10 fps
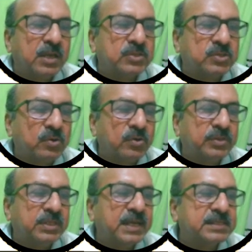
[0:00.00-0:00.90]

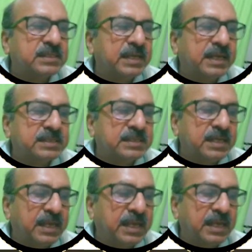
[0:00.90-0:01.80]
So this is
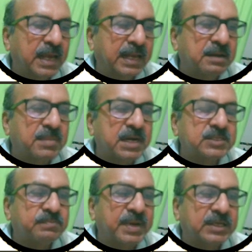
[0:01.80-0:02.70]
the NMR
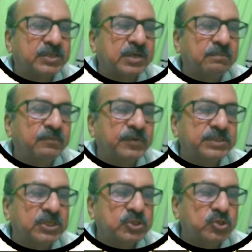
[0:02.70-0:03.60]
spectrum
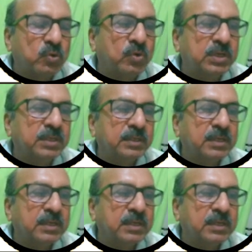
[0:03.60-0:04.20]
which is shown,